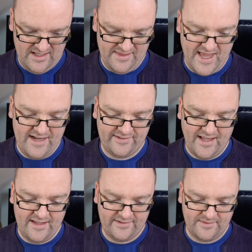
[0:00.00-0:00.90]
And then it
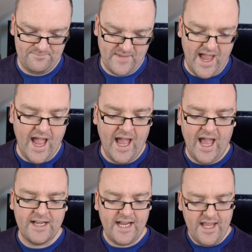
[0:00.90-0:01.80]
says,
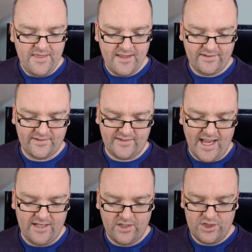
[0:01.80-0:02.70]
and in this
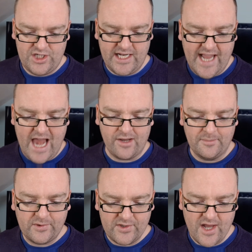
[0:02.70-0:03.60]
state she
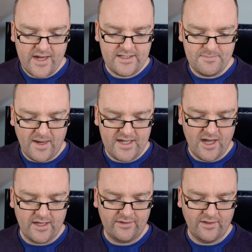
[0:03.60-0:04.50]
gallops night by
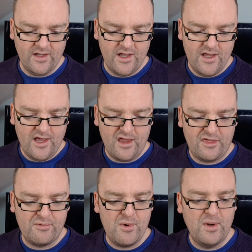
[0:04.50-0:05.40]
night
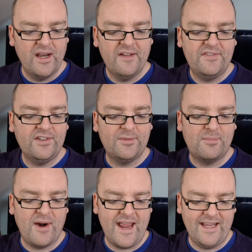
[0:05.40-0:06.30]
through lovers'
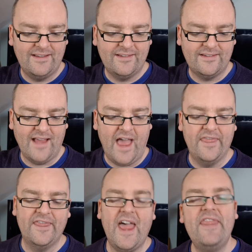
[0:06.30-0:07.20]
brains,
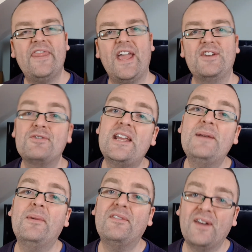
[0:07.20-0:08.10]
and then they
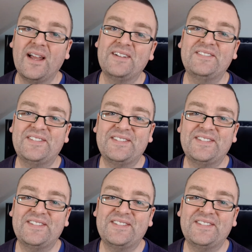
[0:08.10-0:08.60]
dream of love.